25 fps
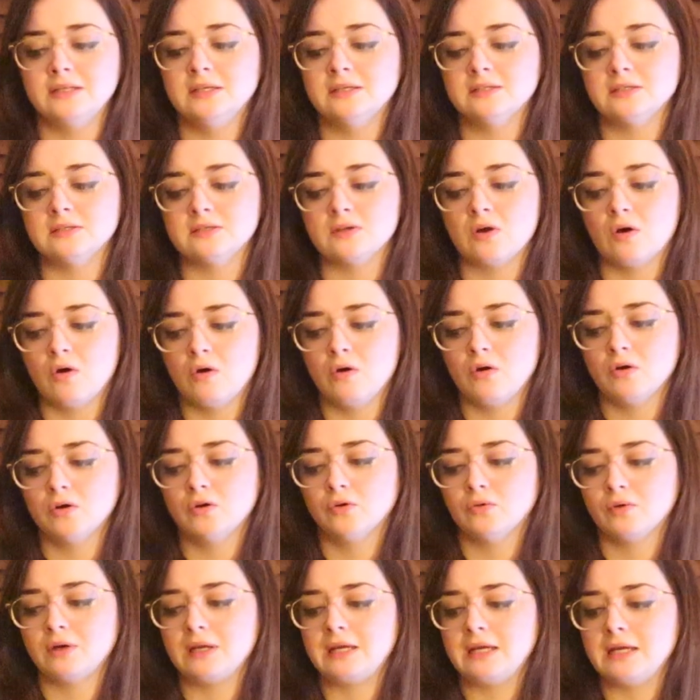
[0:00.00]
This is all
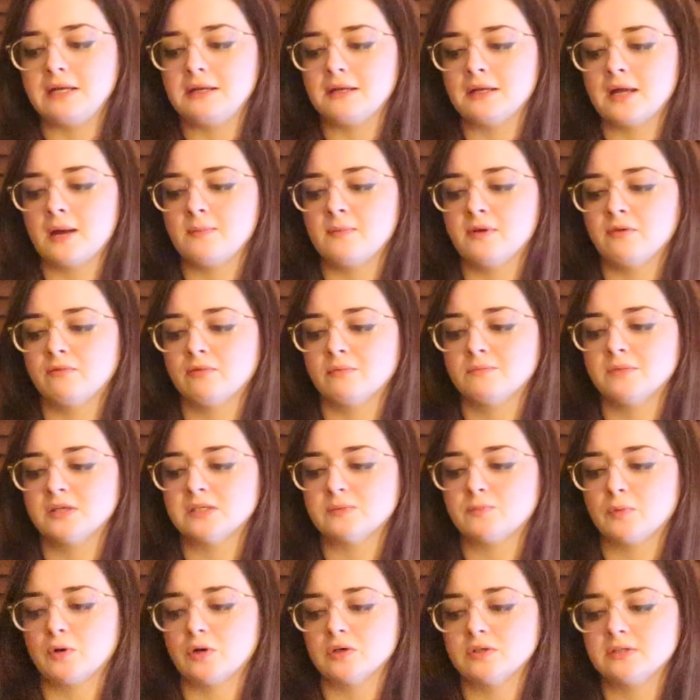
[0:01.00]
greed coming from
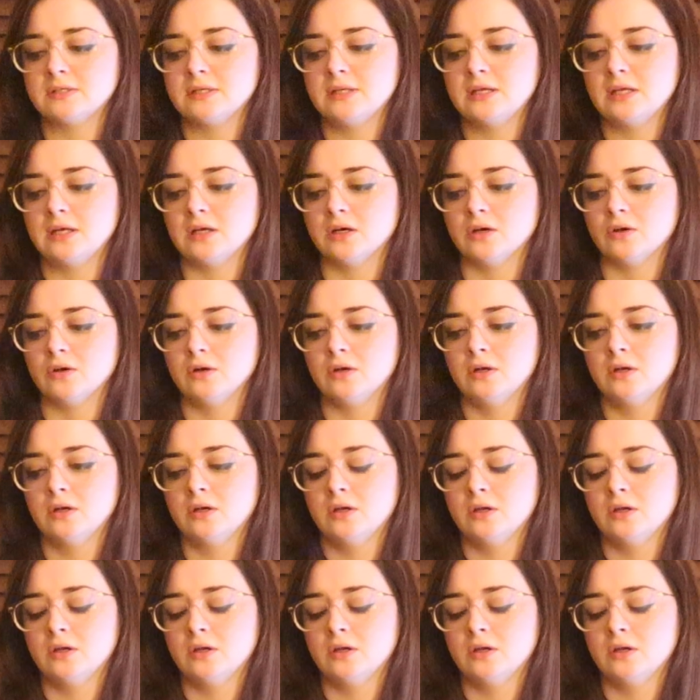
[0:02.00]
this person here.